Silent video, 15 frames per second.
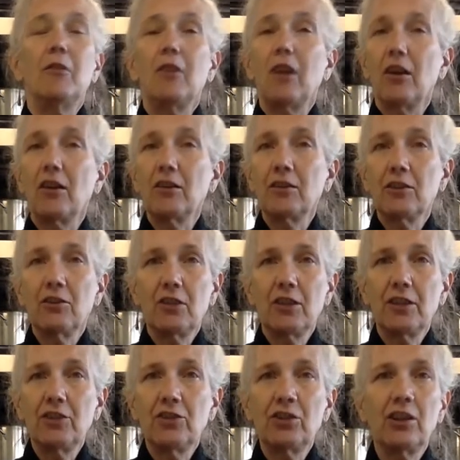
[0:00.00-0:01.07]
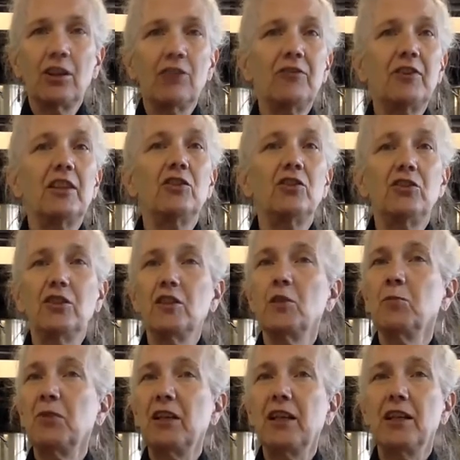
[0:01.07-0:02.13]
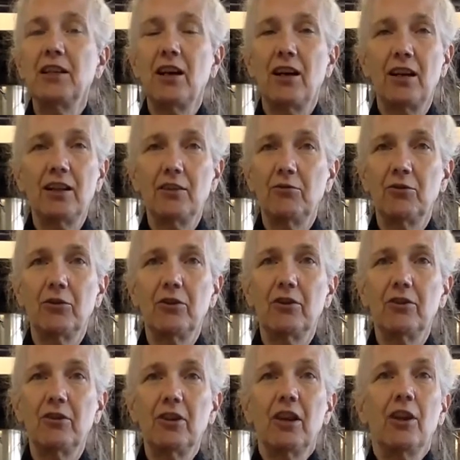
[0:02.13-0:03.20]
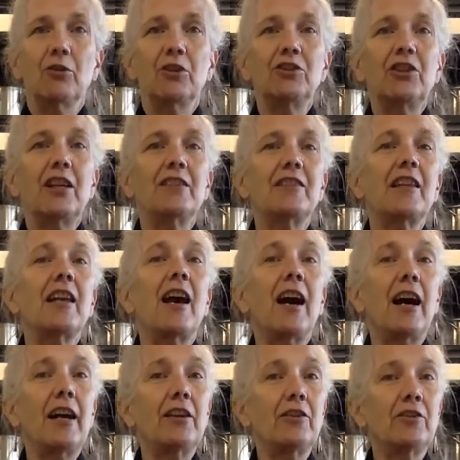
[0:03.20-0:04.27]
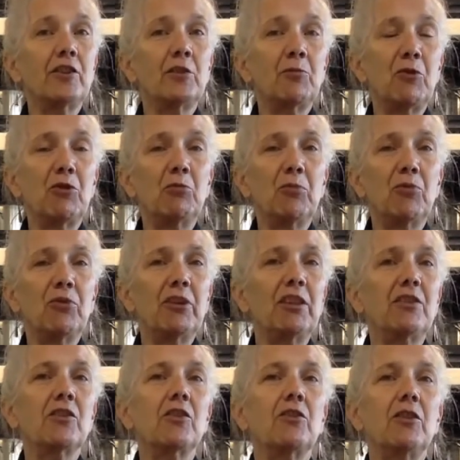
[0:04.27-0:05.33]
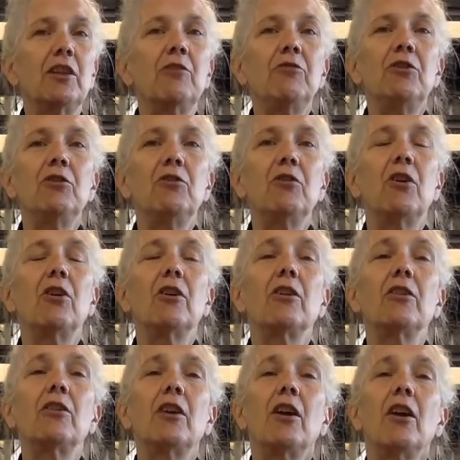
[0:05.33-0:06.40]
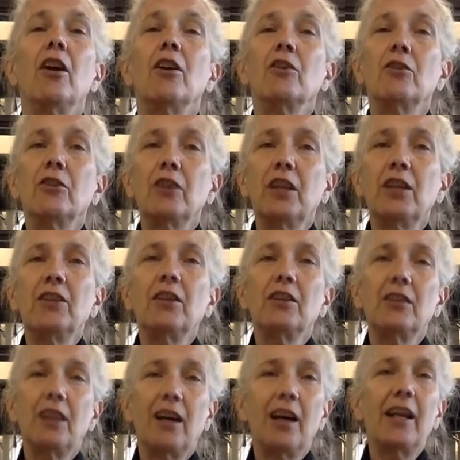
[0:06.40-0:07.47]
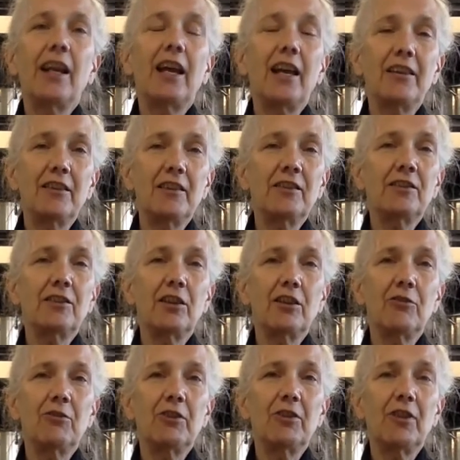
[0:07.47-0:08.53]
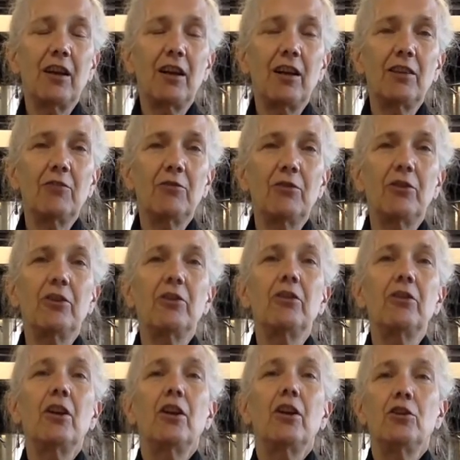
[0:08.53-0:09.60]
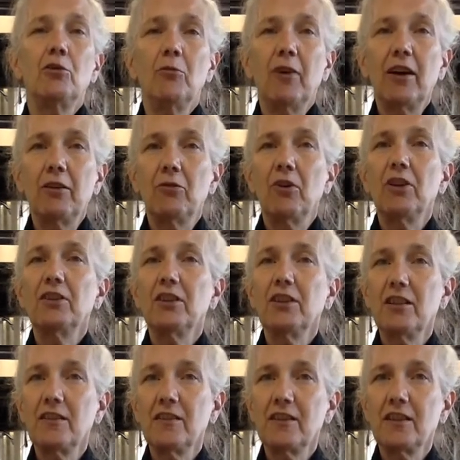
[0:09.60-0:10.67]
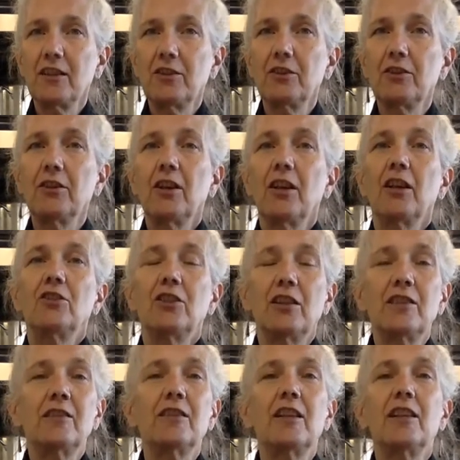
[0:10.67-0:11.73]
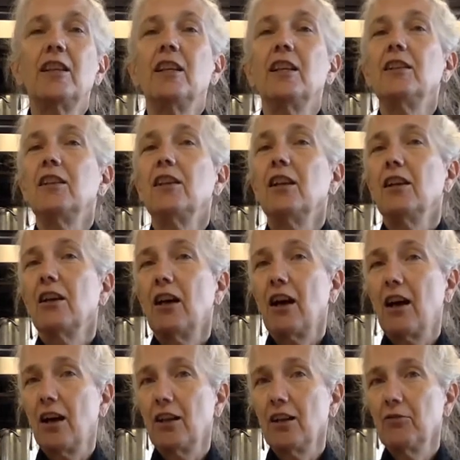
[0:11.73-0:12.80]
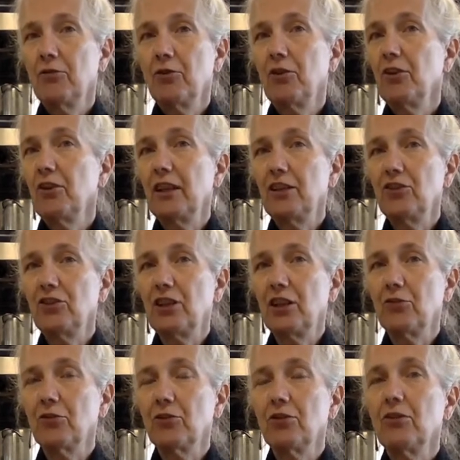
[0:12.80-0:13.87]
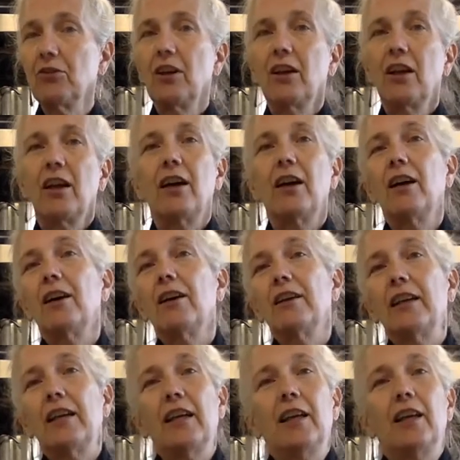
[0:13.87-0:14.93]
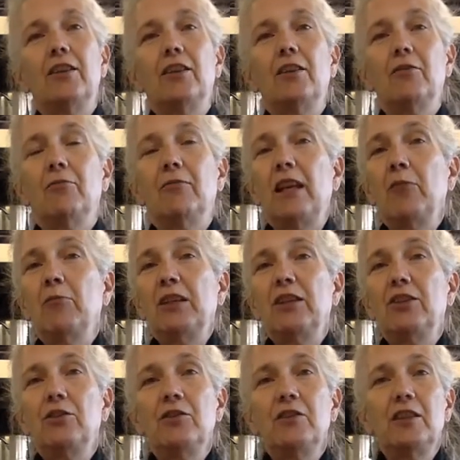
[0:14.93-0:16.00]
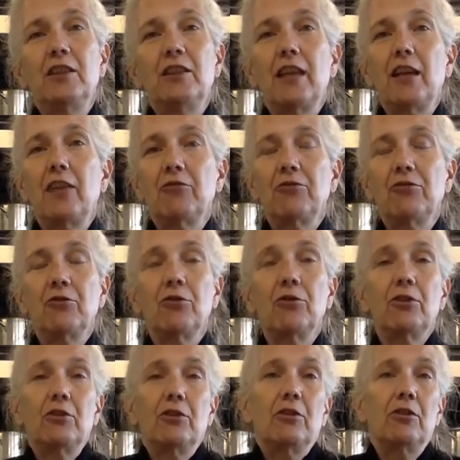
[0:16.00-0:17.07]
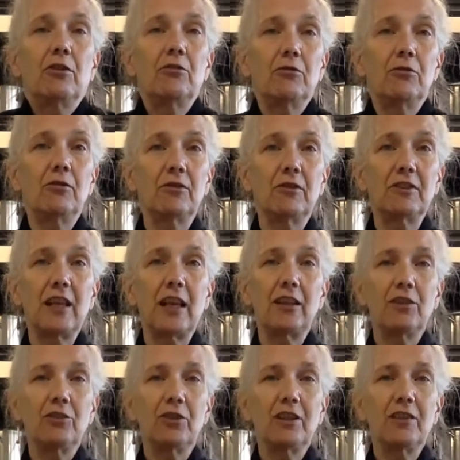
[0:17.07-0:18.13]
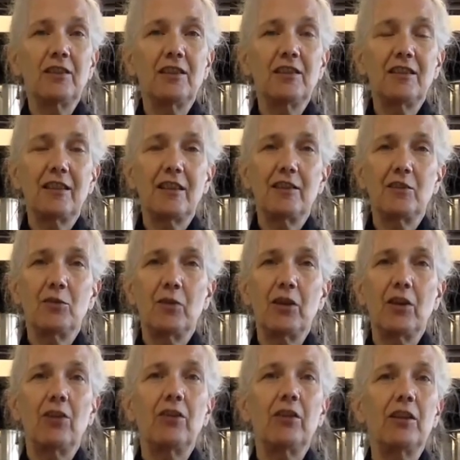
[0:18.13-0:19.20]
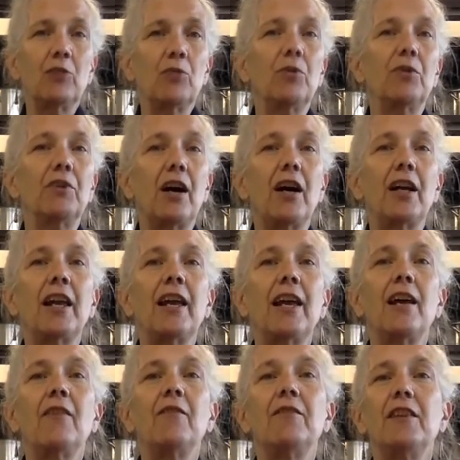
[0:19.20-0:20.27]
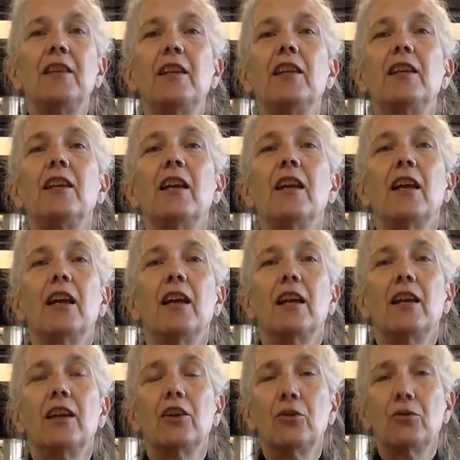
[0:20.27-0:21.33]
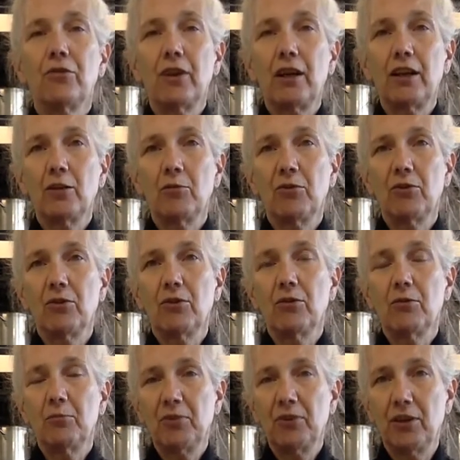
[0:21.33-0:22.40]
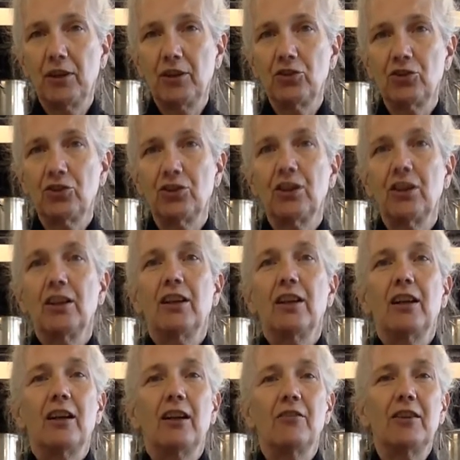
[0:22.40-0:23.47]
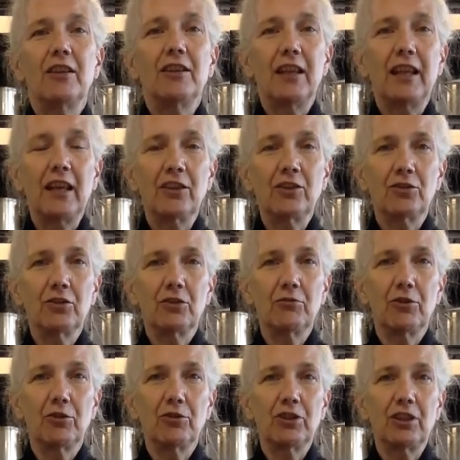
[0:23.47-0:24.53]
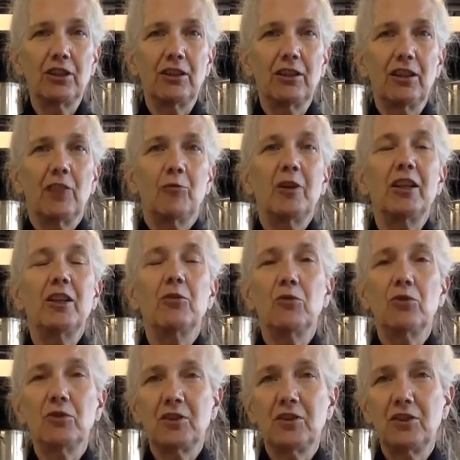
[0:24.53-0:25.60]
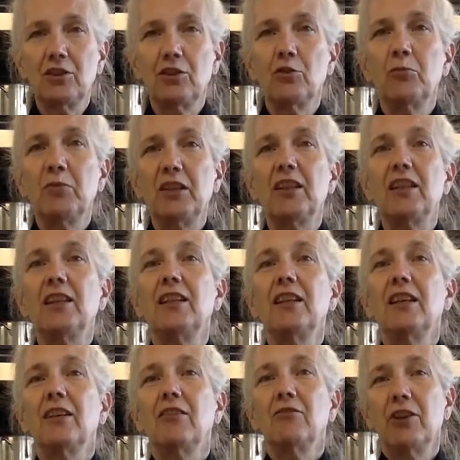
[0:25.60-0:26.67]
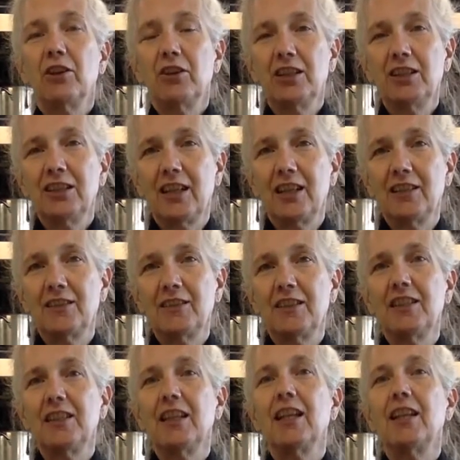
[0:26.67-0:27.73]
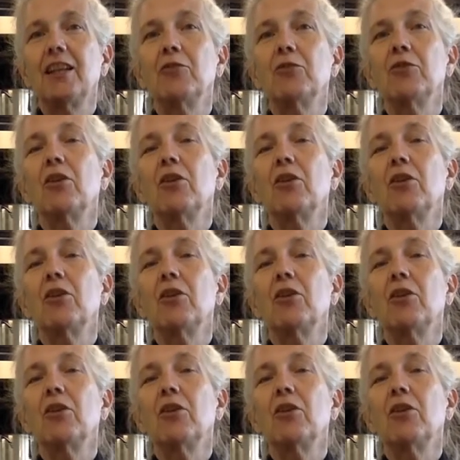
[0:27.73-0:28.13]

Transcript: Also on the shelf is just plain olive oil, which has a higher smoke point. So if you are cooking a lot at the stove with olive oil, you might want to consider just getting olive oil in general and maybe using that for your salad dressings as well. It will not have the incredible punch of an extra virgin, but it will still be very tasty, and it will